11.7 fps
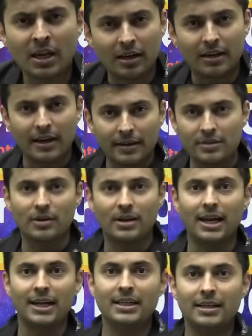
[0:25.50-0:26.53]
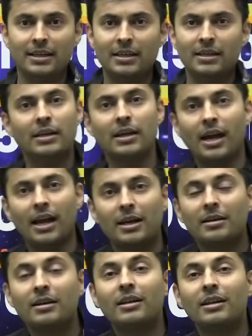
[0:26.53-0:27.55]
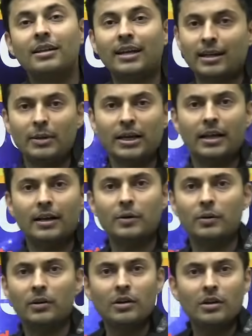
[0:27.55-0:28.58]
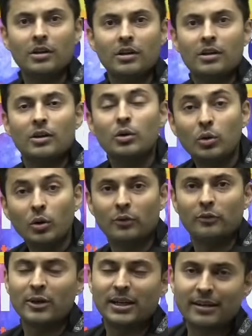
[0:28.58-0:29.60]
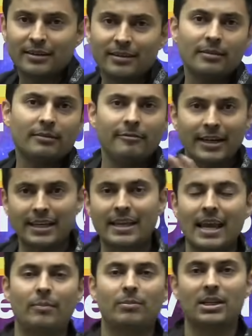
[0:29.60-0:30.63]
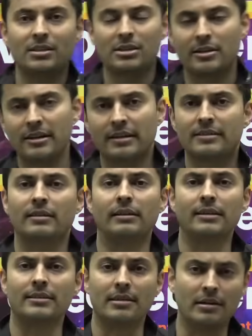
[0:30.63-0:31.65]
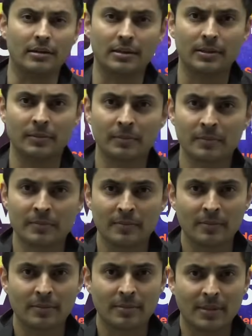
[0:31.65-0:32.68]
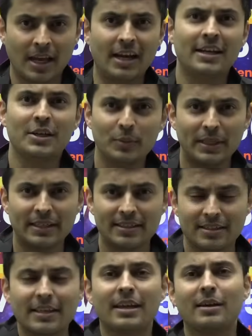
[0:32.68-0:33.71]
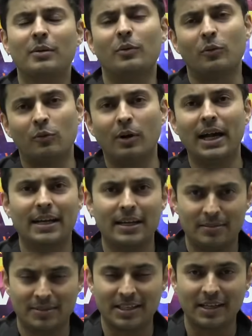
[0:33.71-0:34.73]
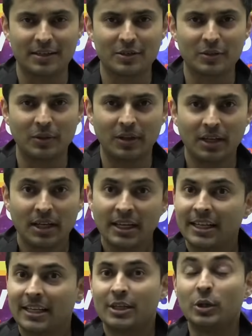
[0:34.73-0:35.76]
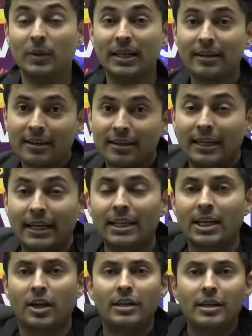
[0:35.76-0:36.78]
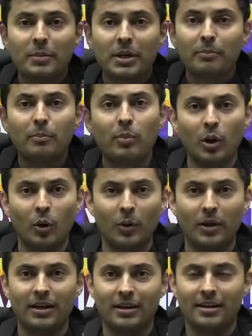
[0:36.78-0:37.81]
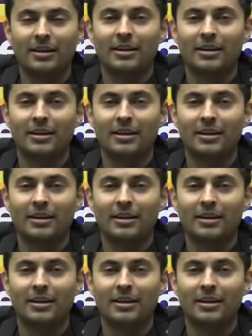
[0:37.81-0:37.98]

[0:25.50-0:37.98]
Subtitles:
raise your hand and let me tell you, no fear when Captain Shreyas Sir is here. And you will see why I am saying so. You will literally be blown